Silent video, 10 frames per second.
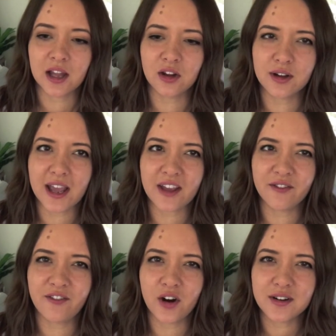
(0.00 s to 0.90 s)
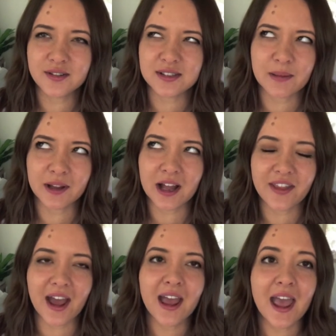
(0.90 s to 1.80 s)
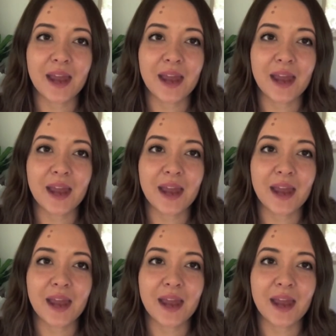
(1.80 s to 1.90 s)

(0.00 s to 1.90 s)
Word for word: Along Came Fox or something like that.